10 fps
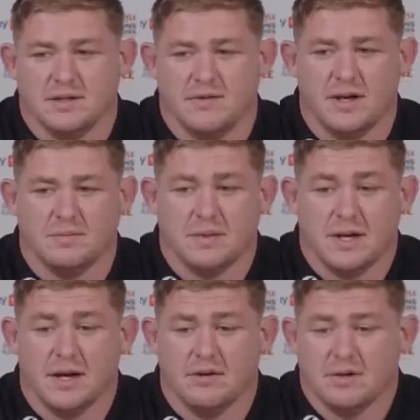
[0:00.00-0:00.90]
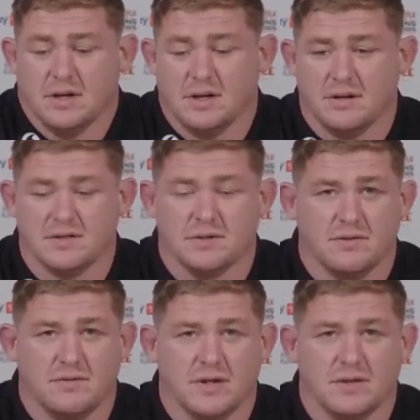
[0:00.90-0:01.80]
developing there, and obviously
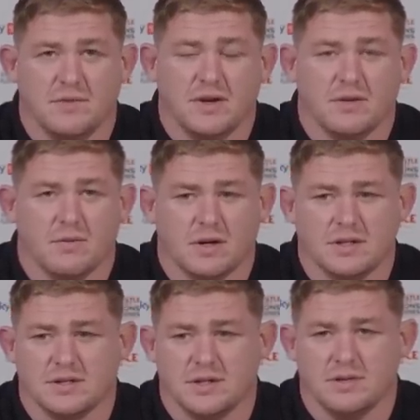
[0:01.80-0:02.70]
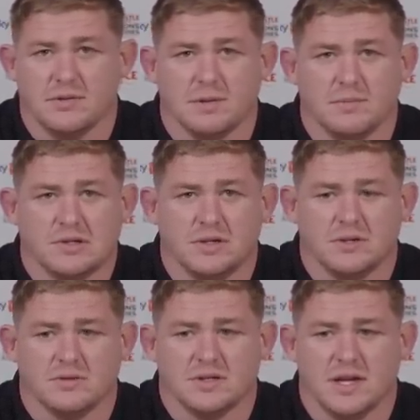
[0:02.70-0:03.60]
the vi video work that you do can put you
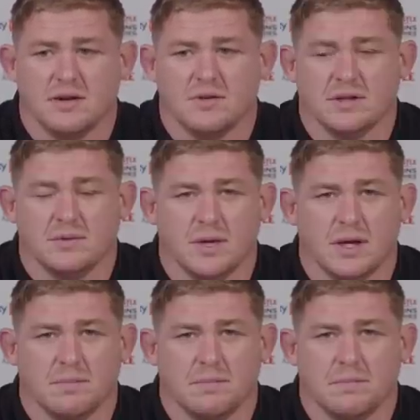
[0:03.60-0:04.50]
in a good state going into a game.